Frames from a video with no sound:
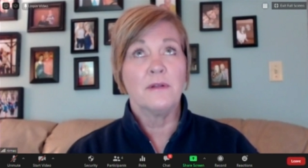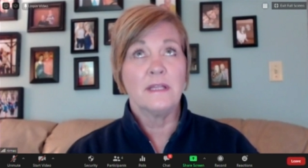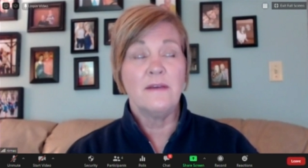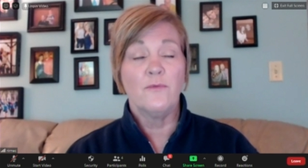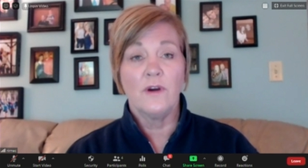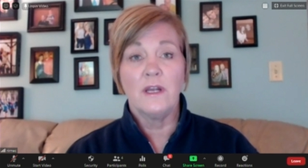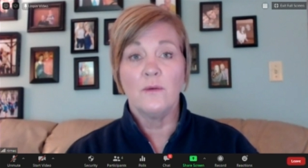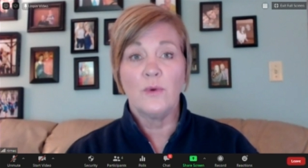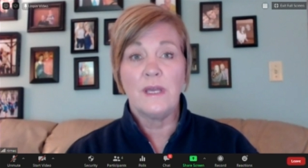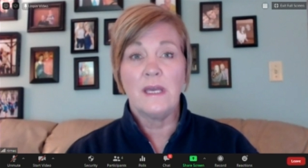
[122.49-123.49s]
believe we're
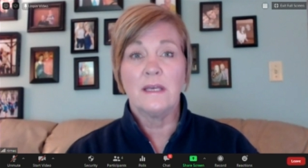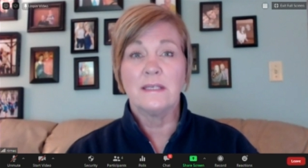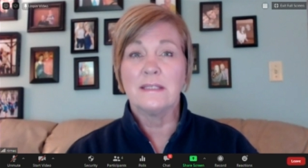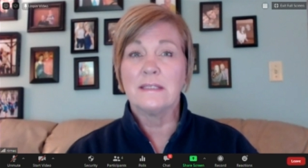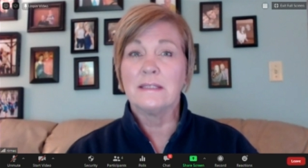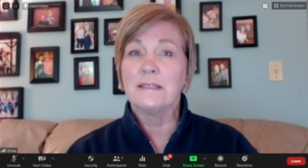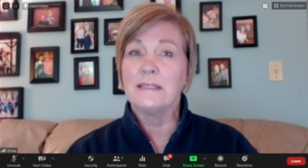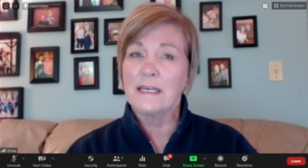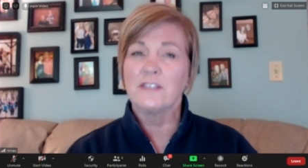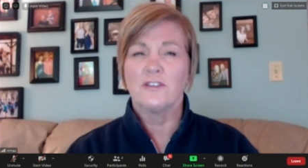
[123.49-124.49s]
in week
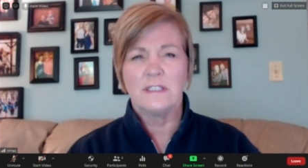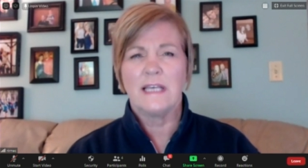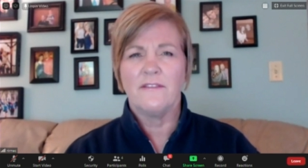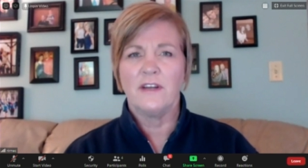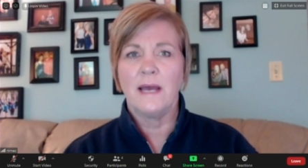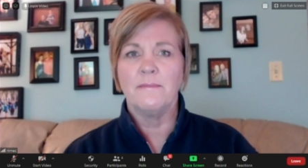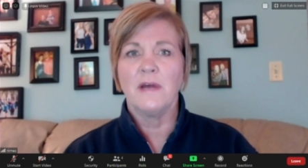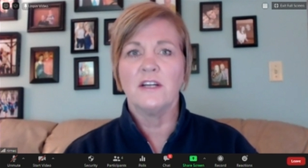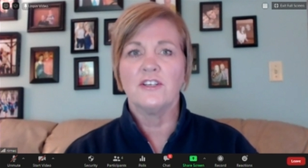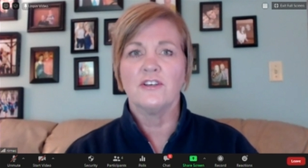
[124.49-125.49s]
six or seven, I'm
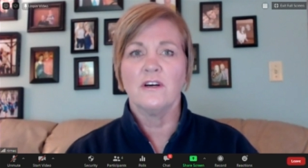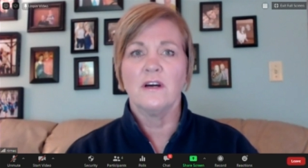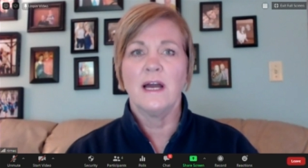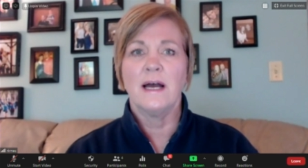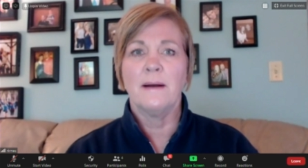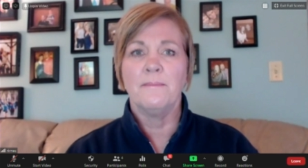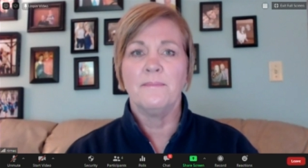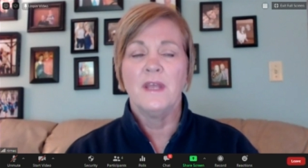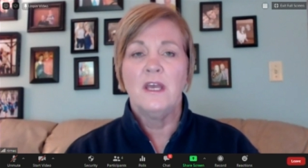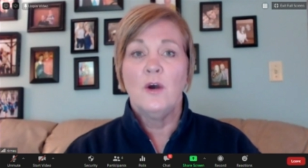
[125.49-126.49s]
not sure, um,
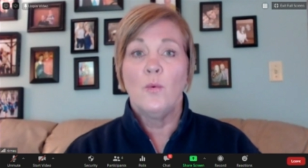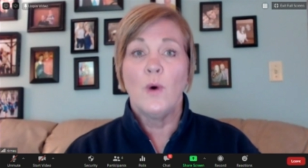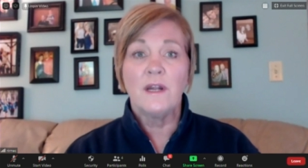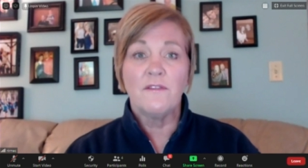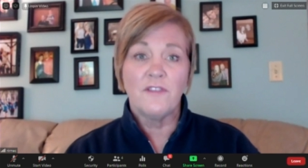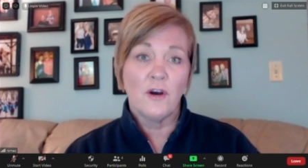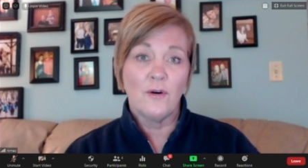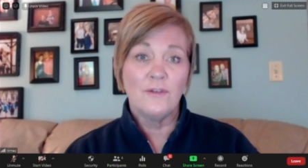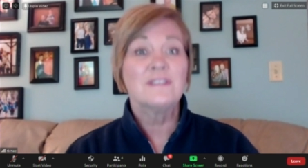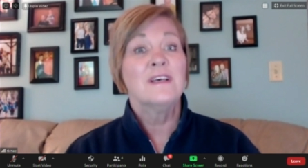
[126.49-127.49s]
one of
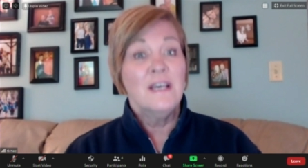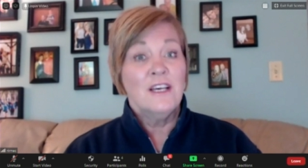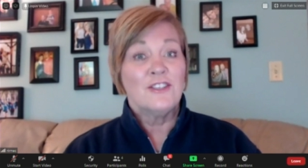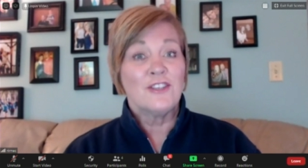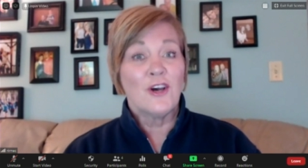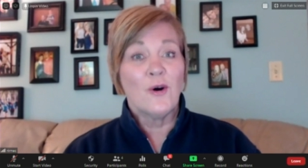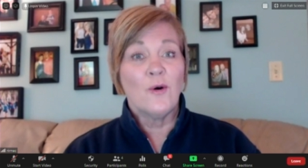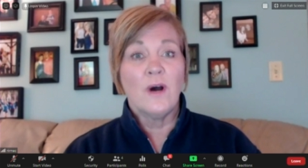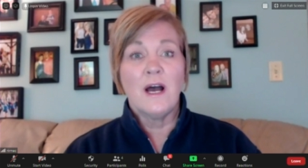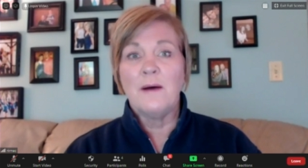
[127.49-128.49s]
those.
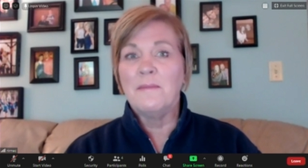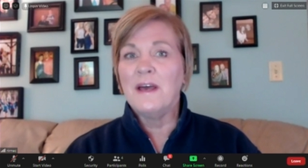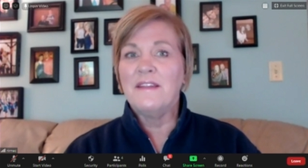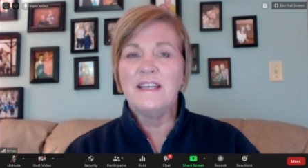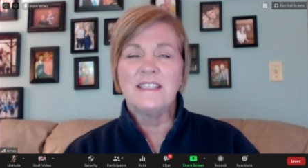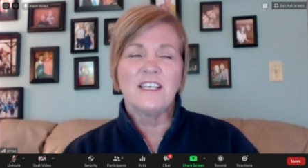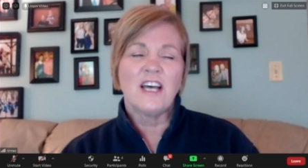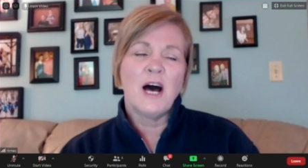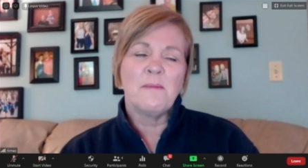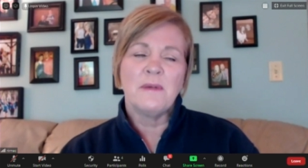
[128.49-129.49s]
So, um, and it's a
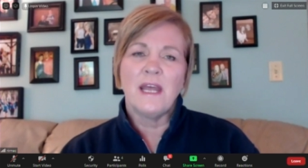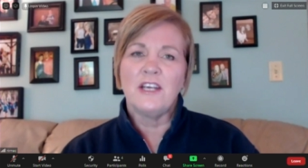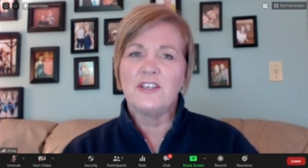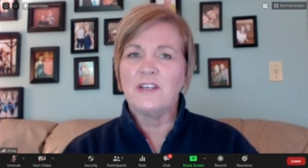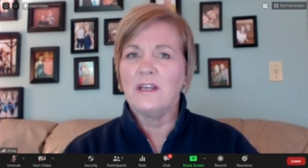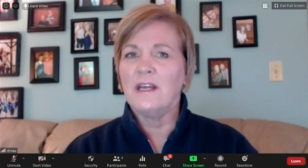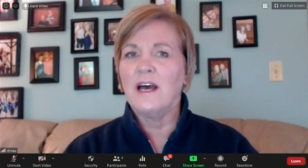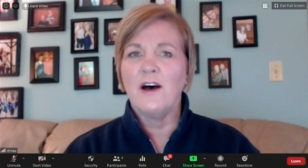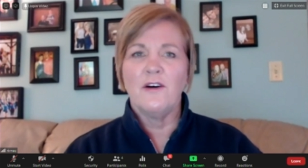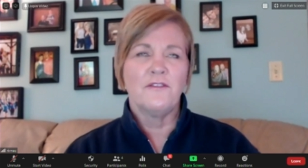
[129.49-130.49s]
combination
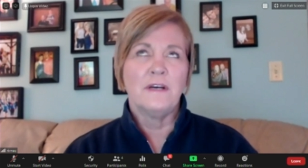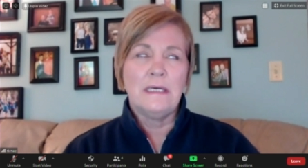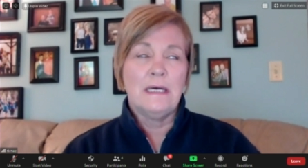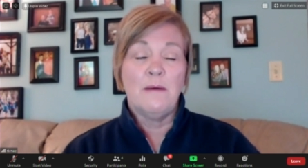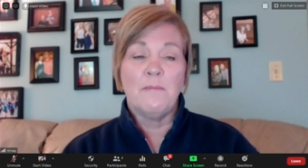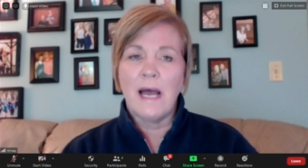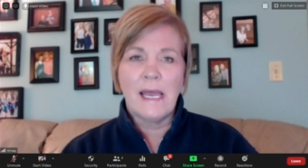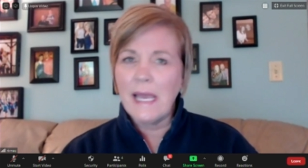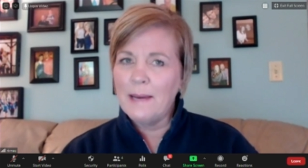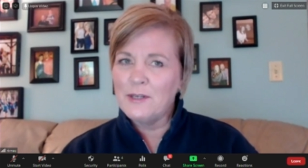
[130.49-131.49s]
of my
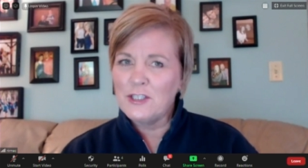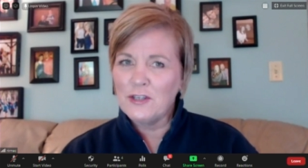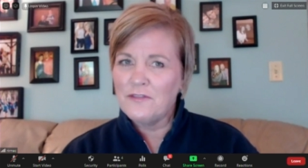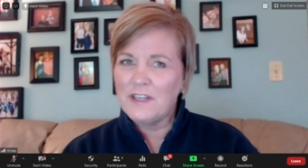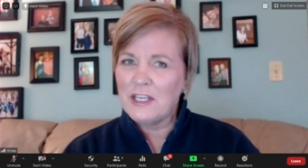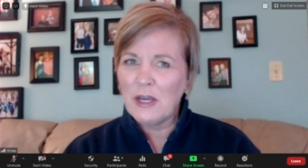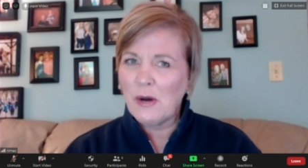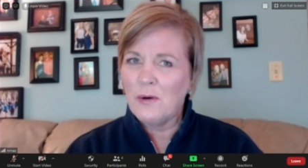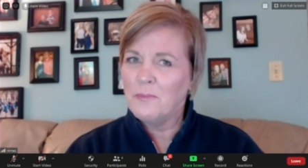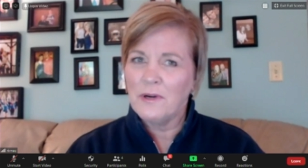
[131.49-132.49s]
amateur
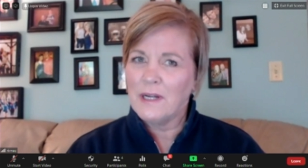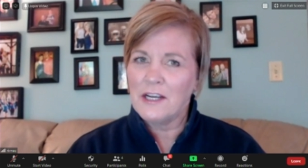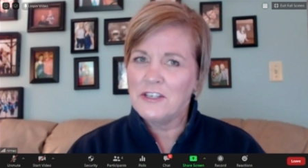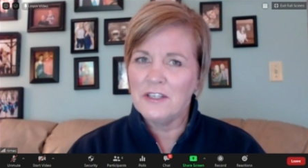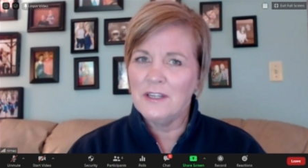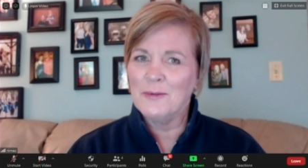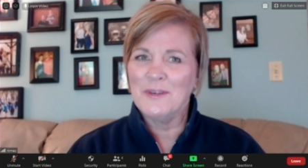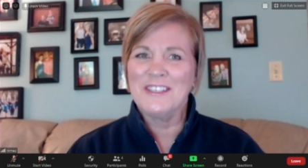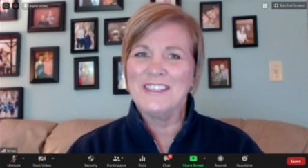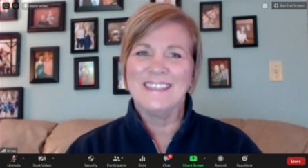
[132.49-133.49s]
video production,
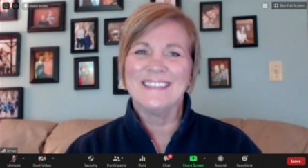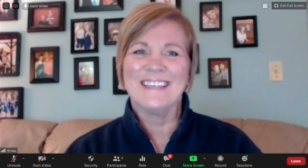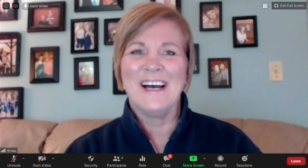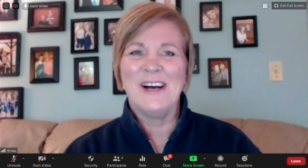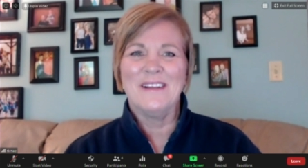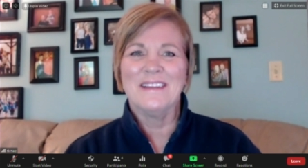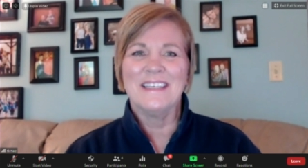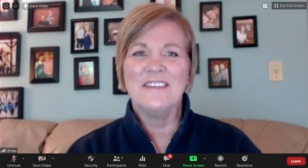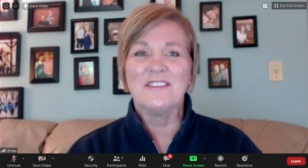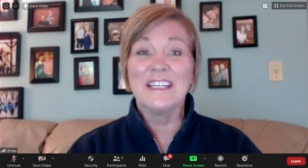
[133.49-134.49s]
which is uh,
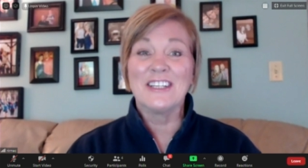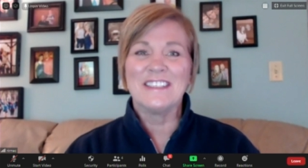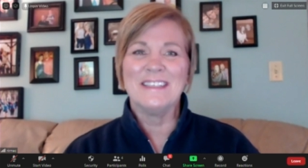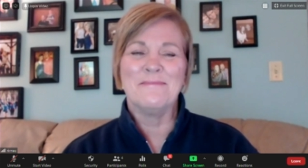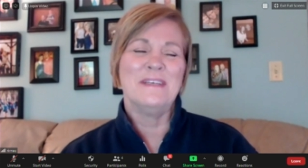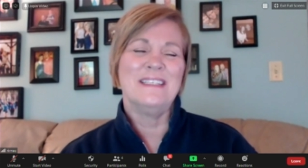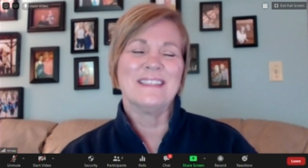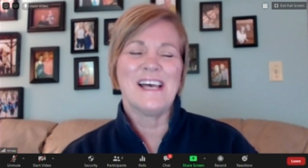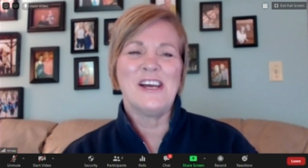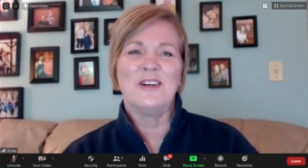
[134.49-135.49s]
leaves little to be
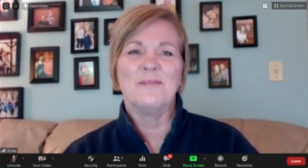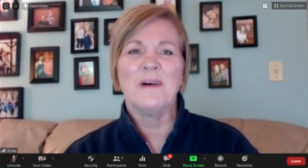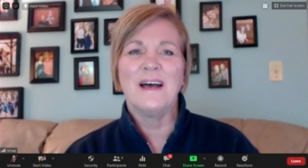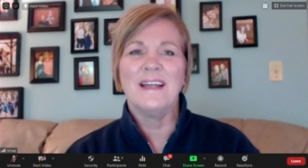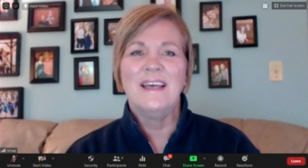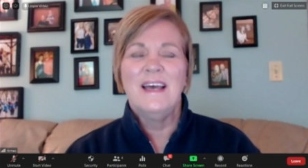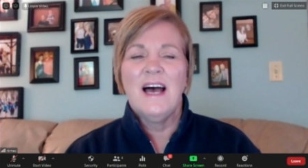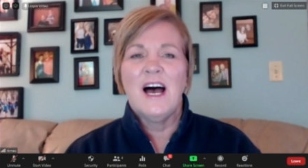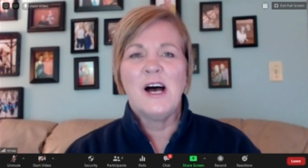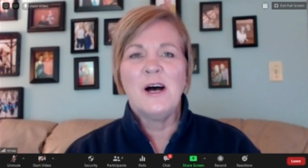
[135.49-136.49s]
desired, but
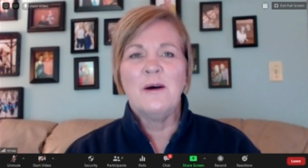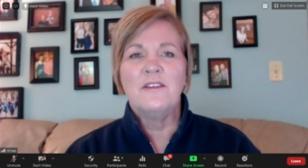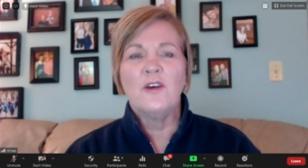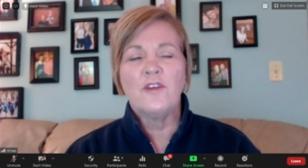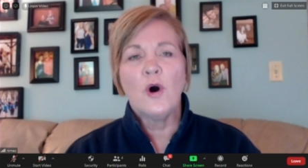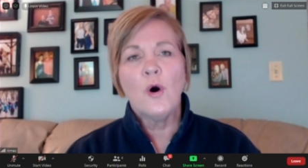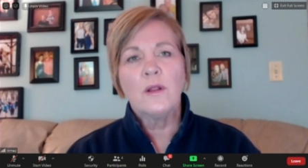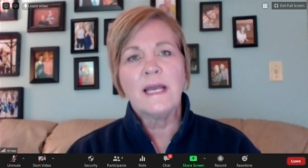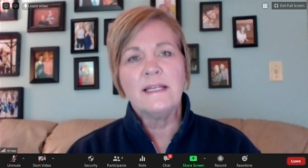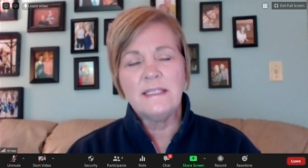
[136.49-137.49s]
uh, you know the whole
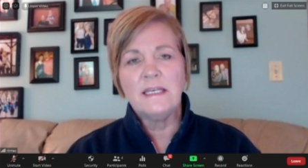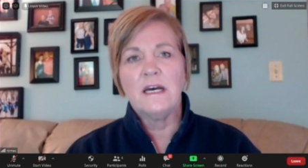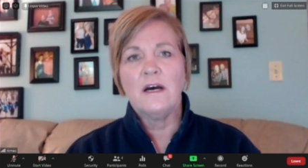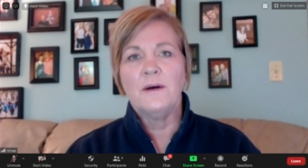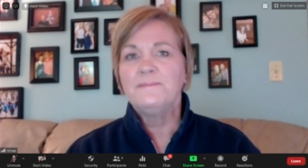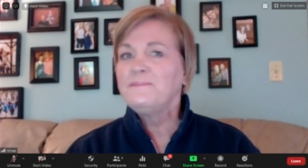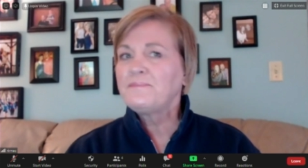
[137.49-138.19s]
idea